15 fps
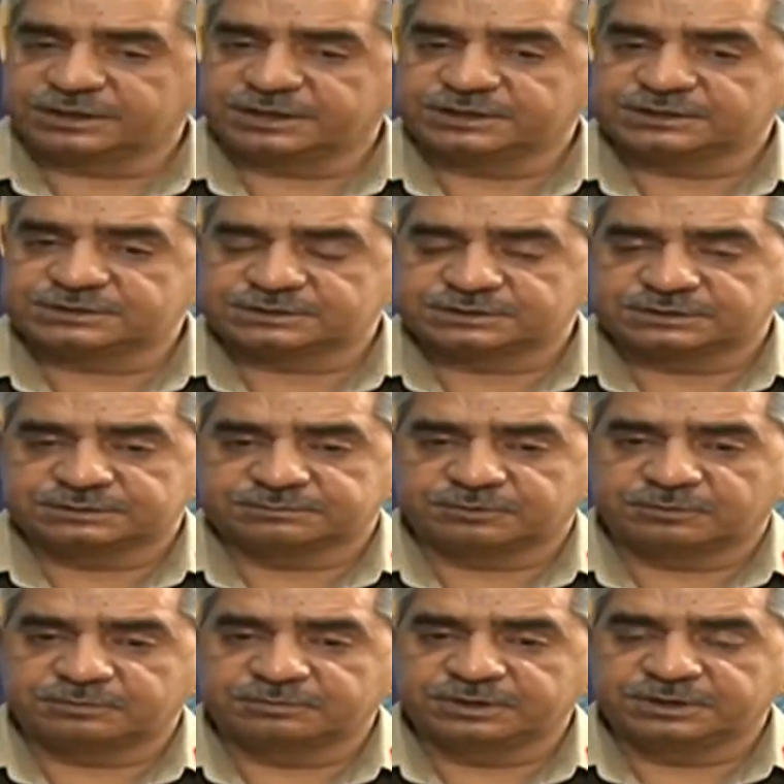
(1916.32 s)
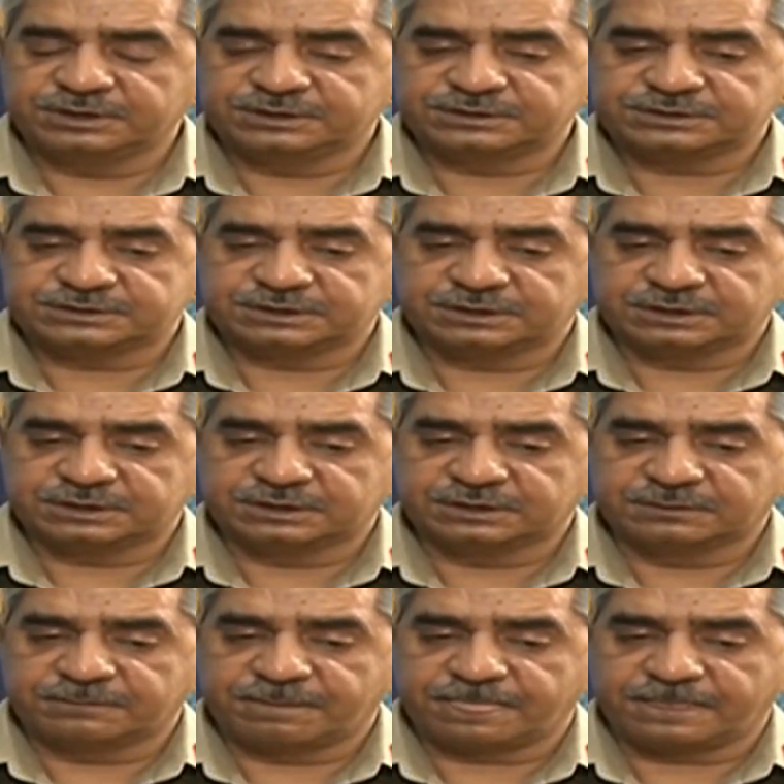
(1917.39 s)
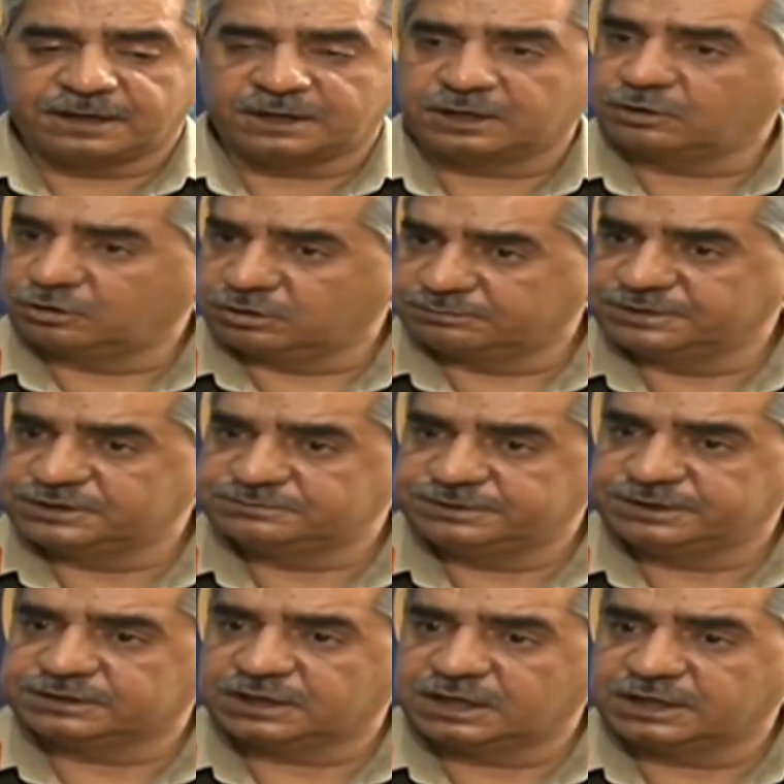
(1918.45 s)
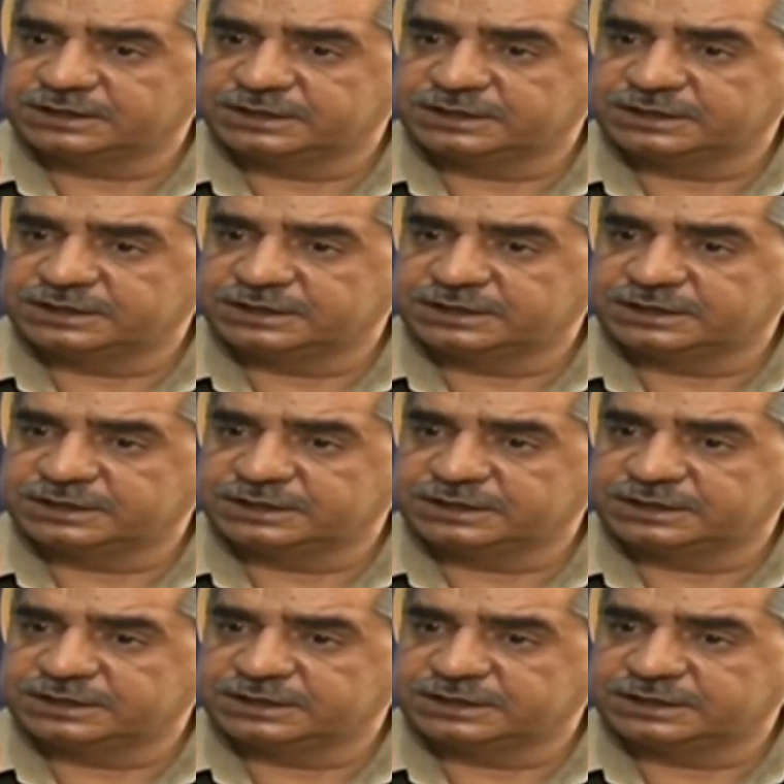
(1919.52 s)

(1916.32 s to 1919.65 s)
our case, probably it's our economy is being